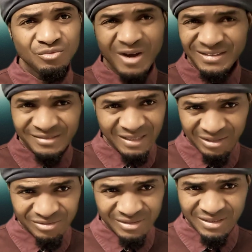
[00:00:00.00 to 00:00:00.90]

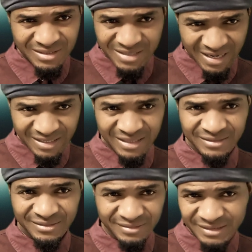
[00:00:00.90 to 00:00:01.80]
1,000 Ghana
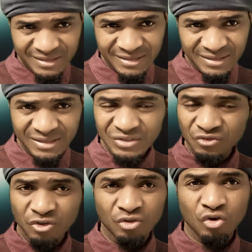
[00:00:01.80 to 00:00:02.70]
cedi
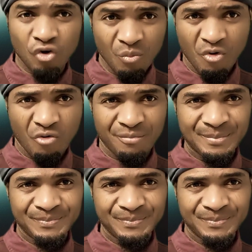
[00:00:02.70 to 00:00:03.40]
is not common.